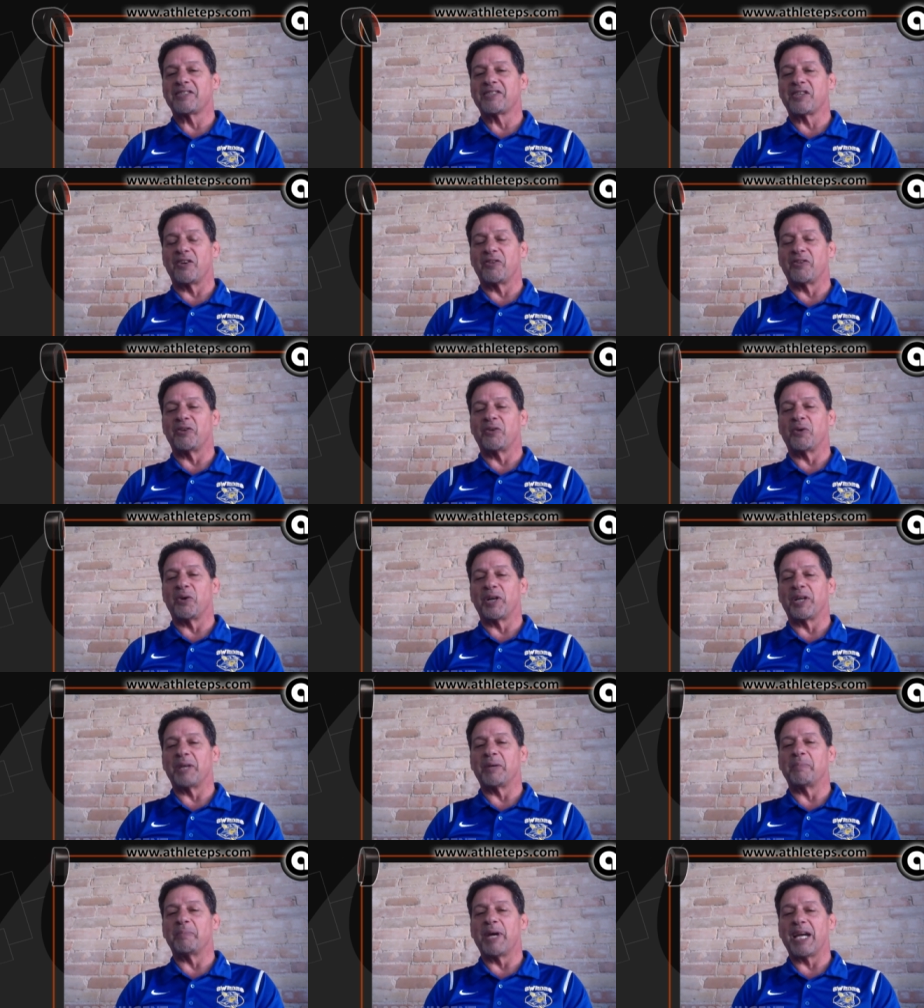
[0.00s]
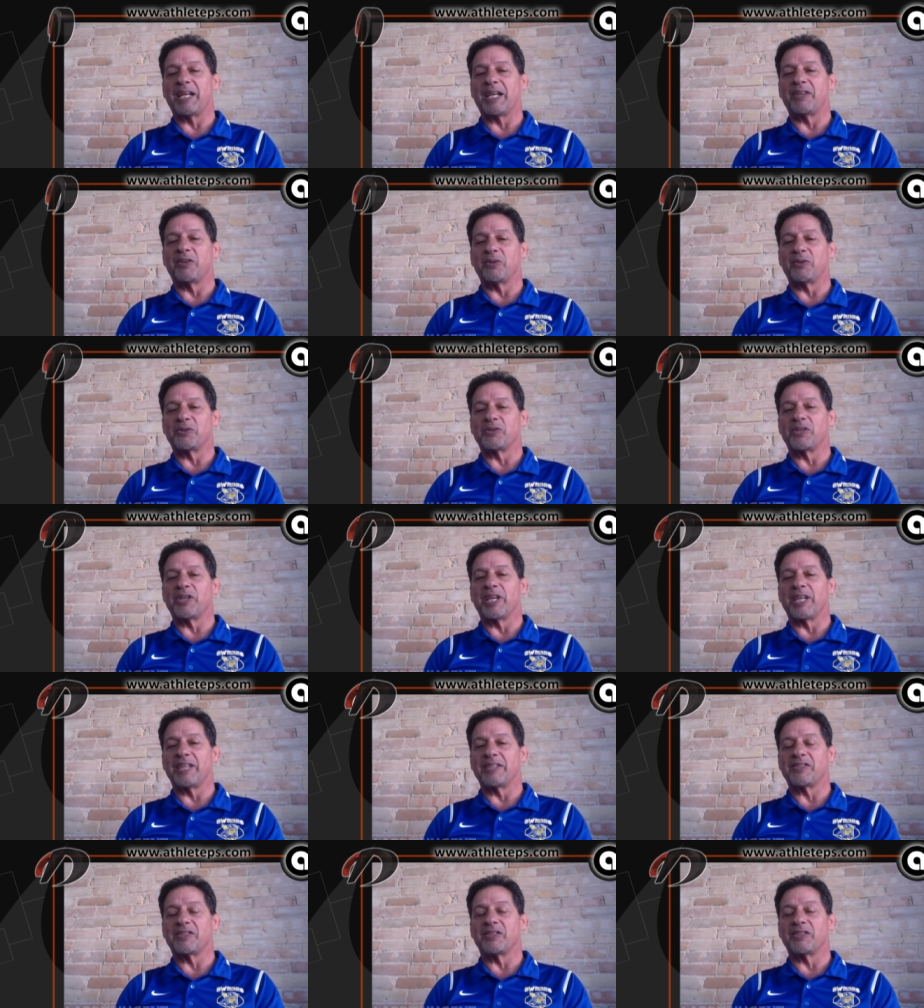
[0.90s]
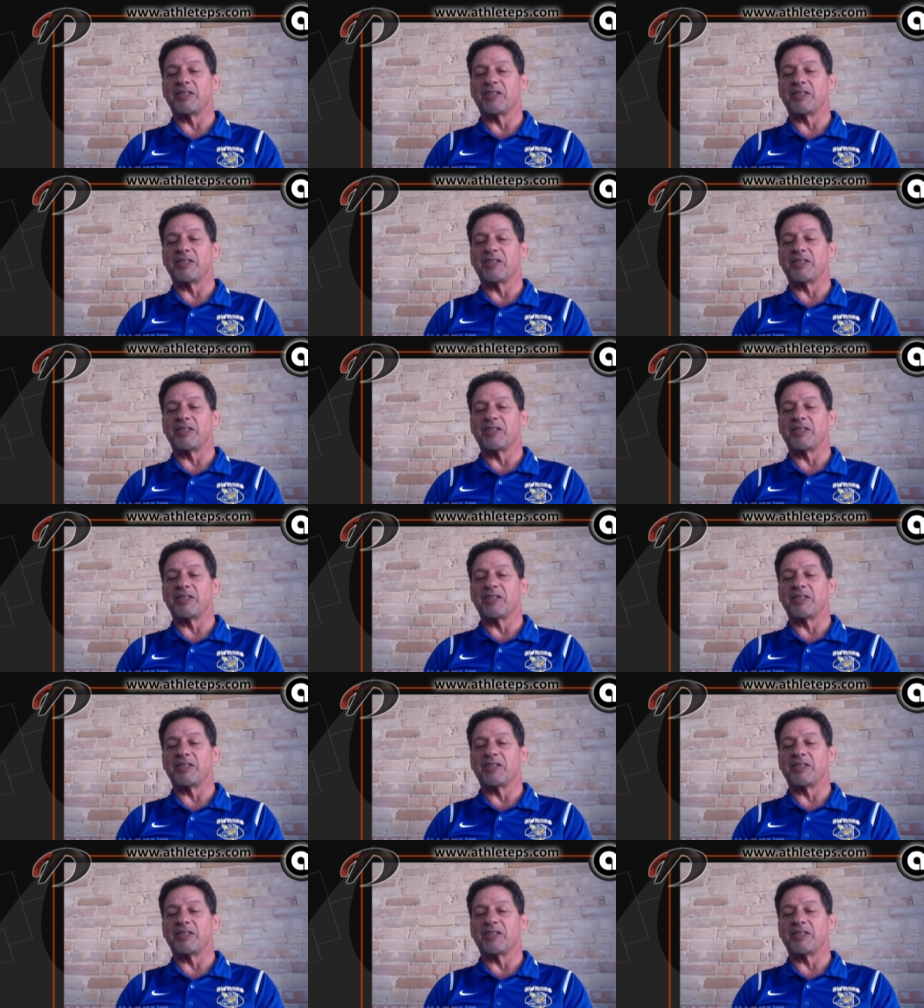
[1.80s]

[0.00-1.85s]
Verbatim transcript: at Southern Oregon back in those days,